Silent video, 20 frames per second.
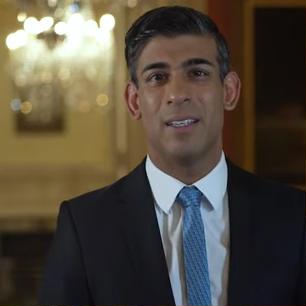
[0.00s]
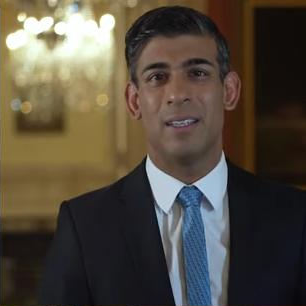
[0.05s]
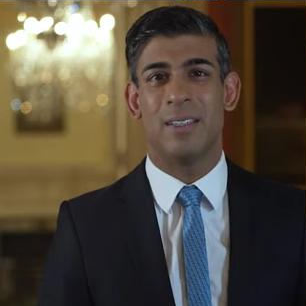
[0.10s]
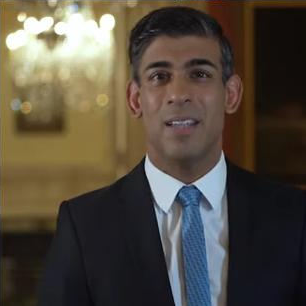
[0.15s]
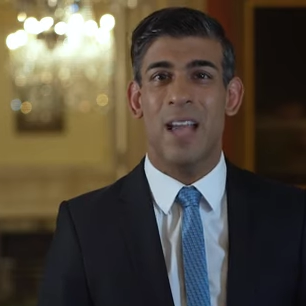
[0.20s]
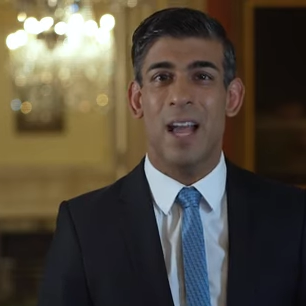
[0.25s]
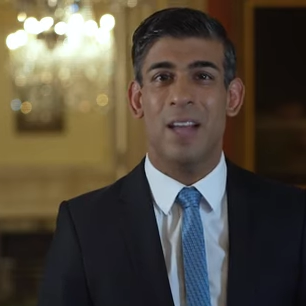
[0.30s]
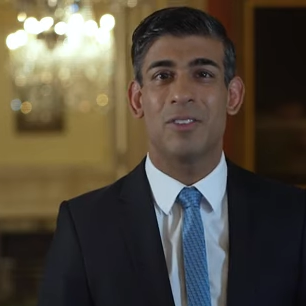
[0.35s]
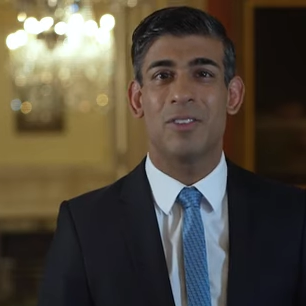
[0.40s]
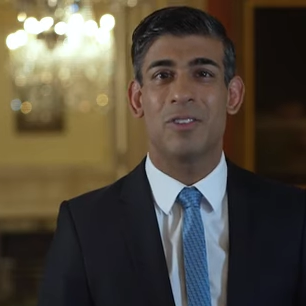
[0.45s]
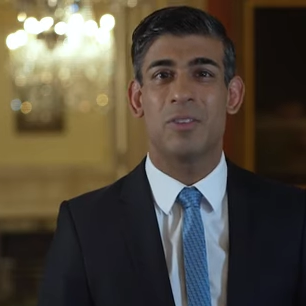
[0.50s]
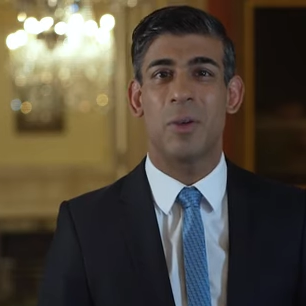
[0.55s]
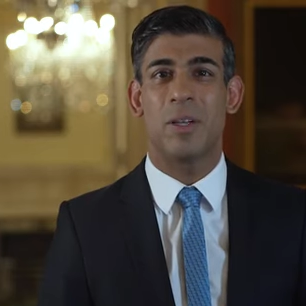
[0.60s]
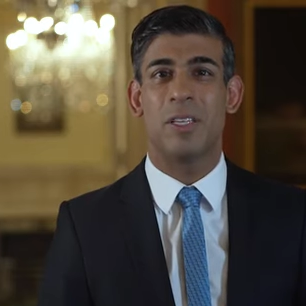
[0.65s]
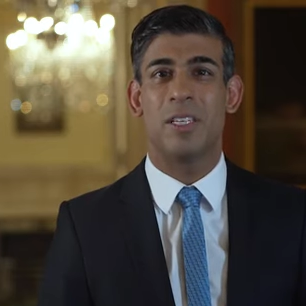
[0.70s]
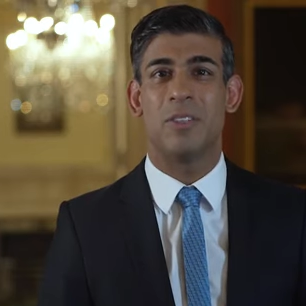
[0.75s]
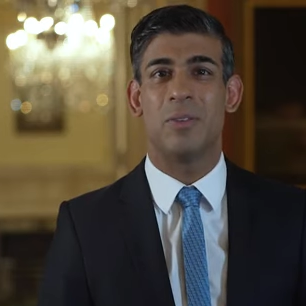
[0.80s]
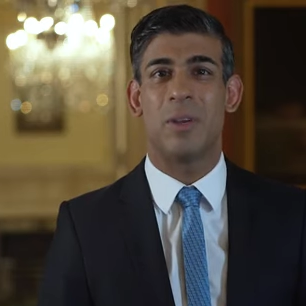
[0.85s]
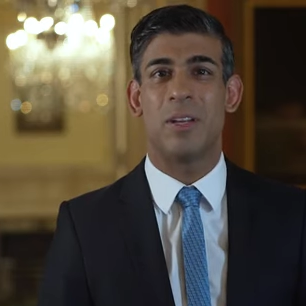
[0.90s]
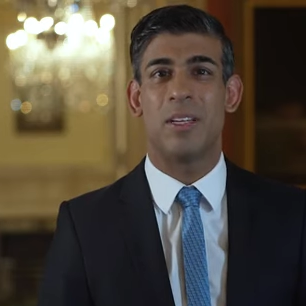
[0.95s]
Yes,
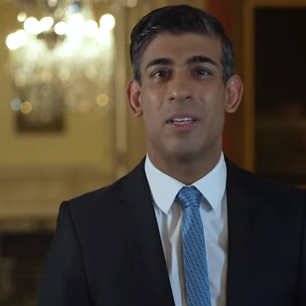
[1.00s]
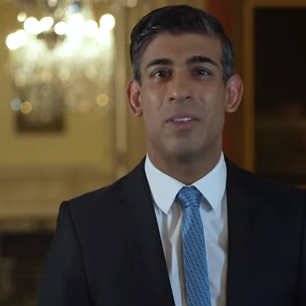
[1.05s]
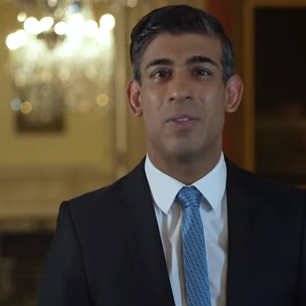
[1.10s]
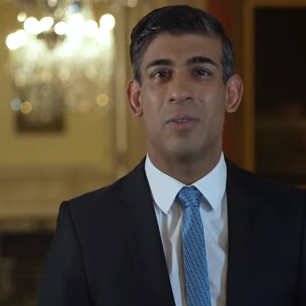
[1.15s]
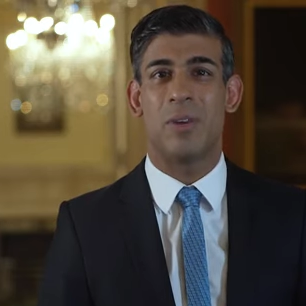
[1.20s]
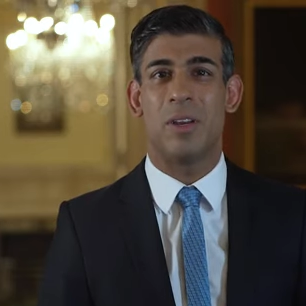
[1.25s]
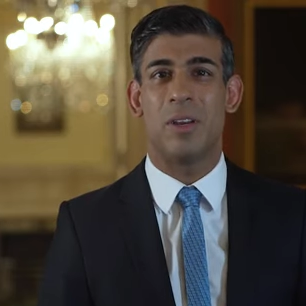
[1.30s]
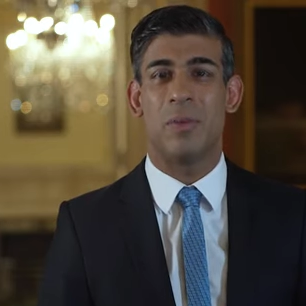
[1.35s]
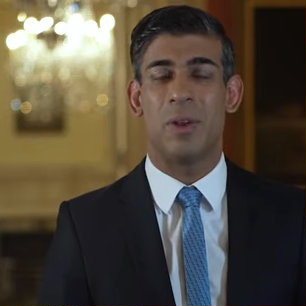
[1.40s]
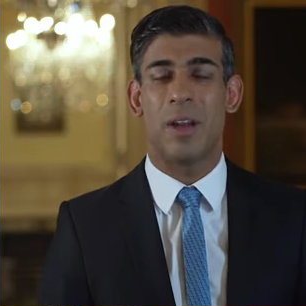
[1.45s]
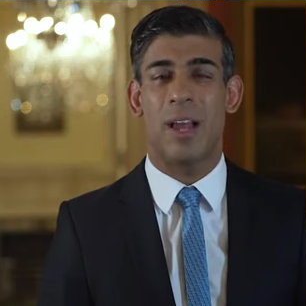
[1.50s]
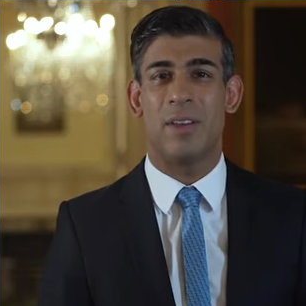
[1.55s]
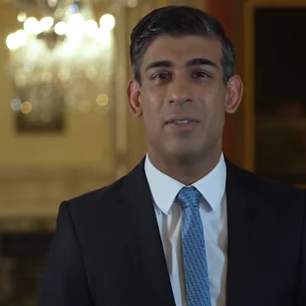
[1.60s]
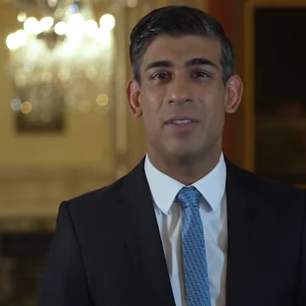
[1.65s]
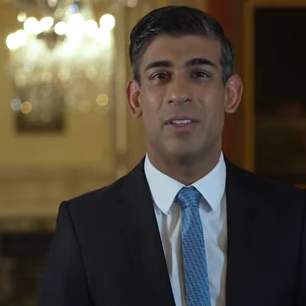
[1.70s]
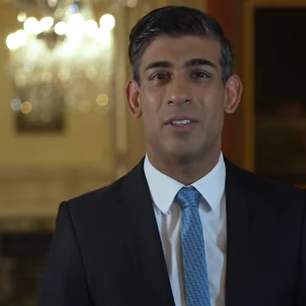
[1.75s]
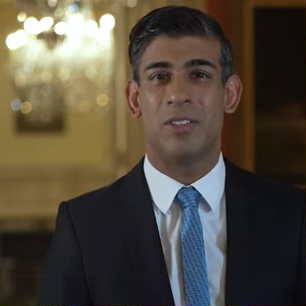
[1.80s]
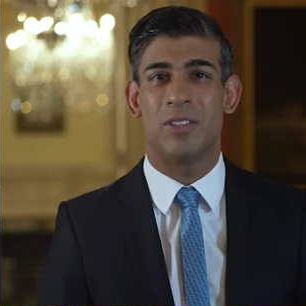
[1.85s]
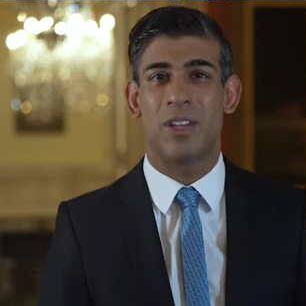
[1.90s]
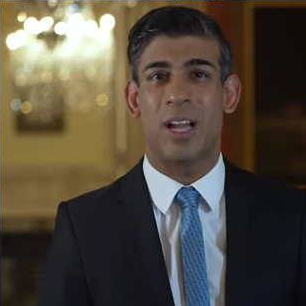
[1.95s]
2023 will have
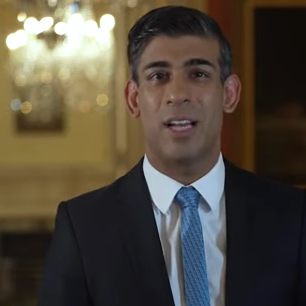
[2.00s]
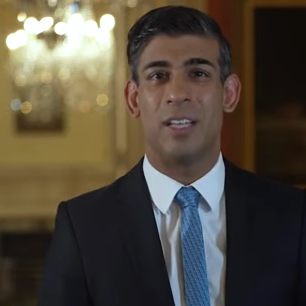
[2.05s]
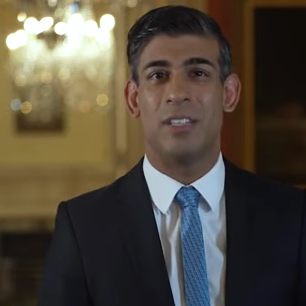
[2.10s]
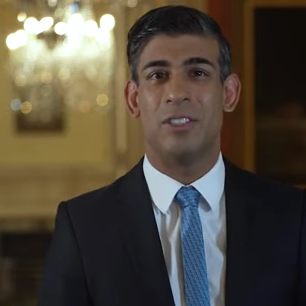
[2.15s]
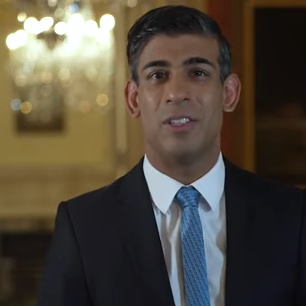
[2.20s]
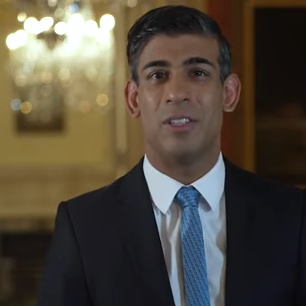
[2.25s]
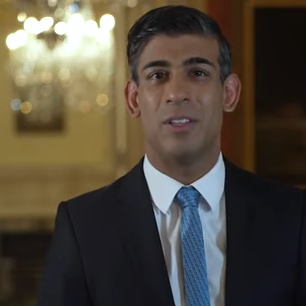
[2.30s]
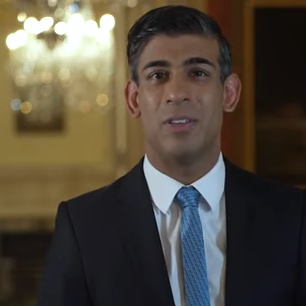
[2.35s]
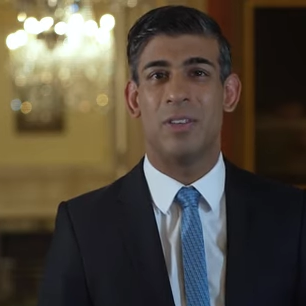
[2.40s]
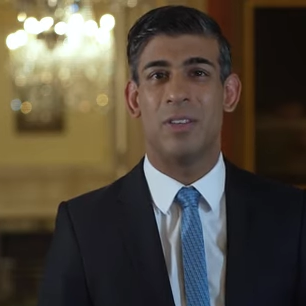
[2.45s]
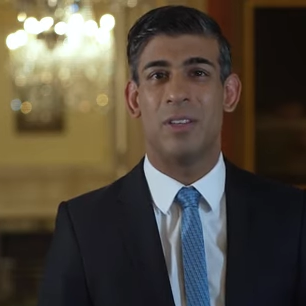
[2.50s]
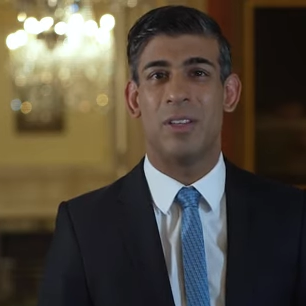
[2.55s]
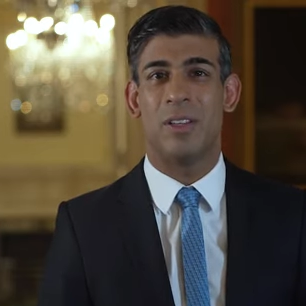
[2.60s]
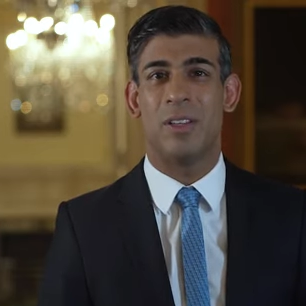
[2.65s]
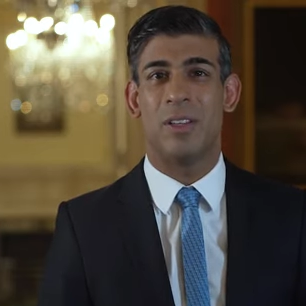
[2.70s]
its challenges,